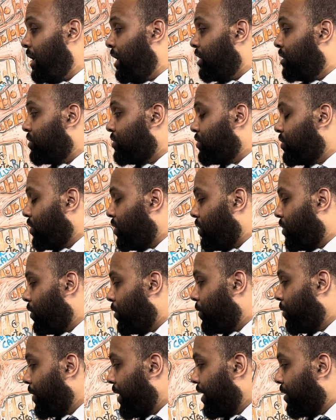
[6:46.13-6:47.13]

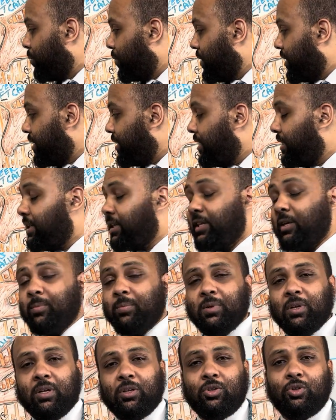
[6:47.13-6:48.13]
So, and we need the
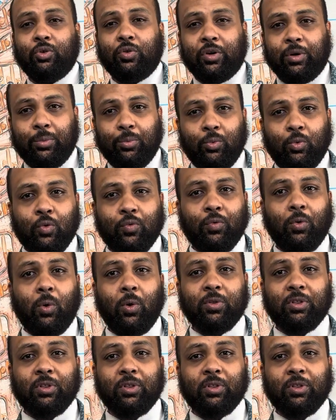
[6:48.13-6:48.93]
blood to remove all